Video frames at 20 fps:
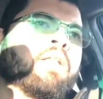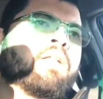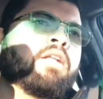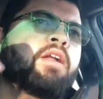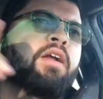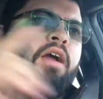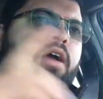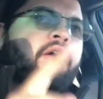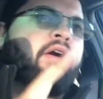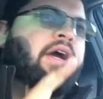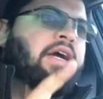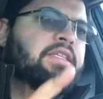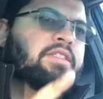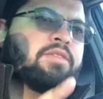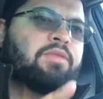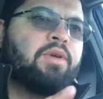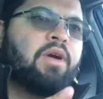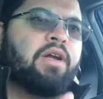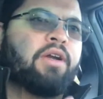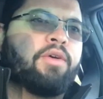All right, so
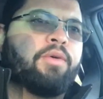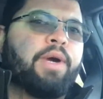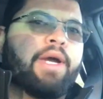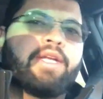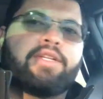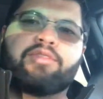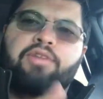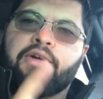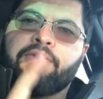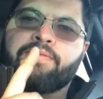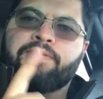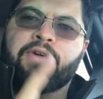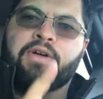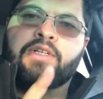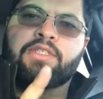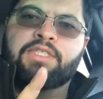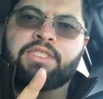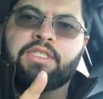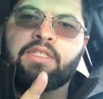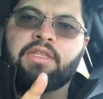we're on our way to our
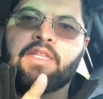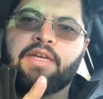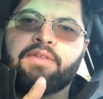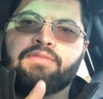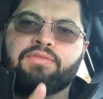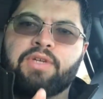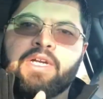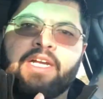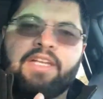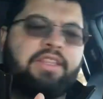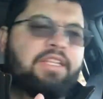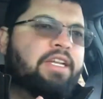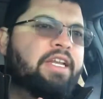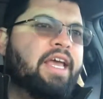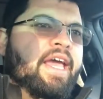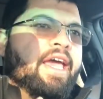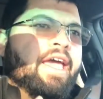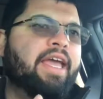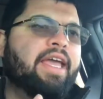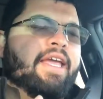first delivery of the
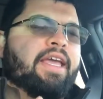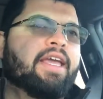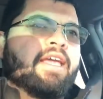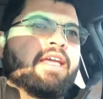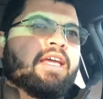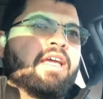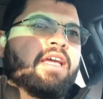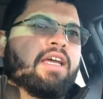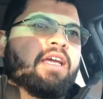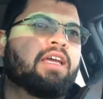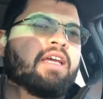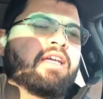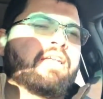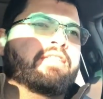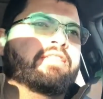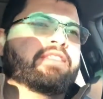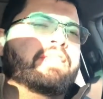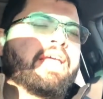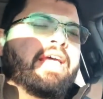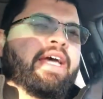day.
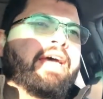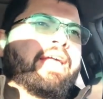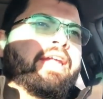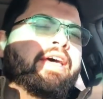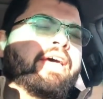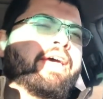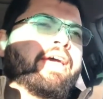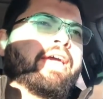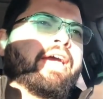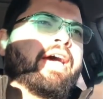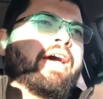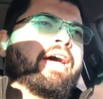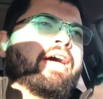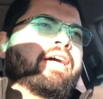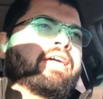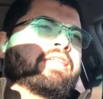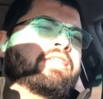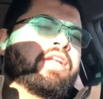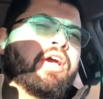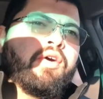It's at a uh,
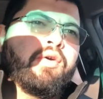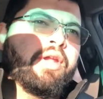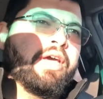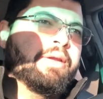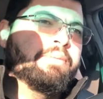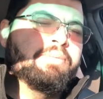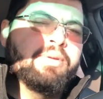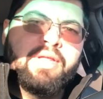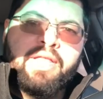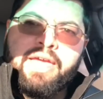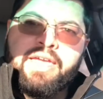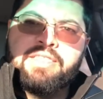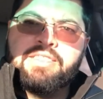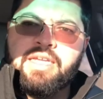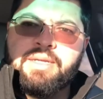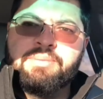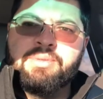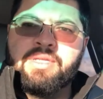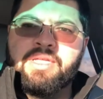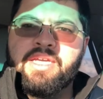donut place, I
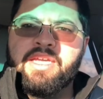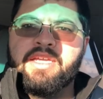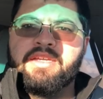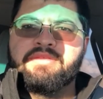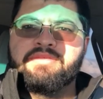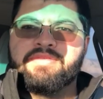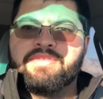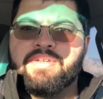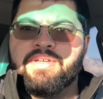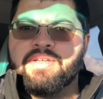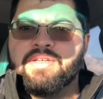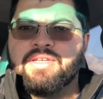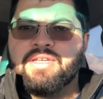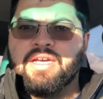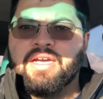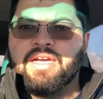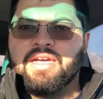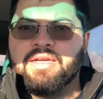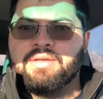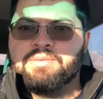believe.
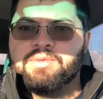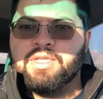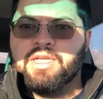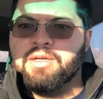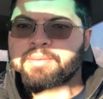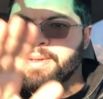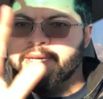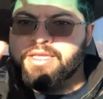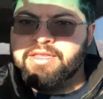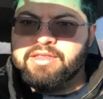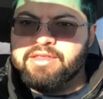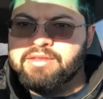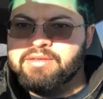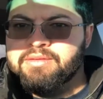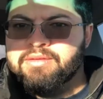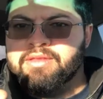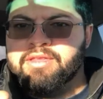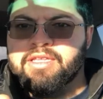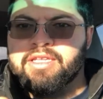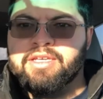Uh, I'm sorry
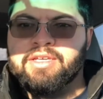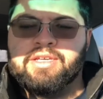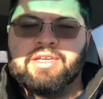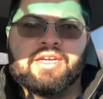about the...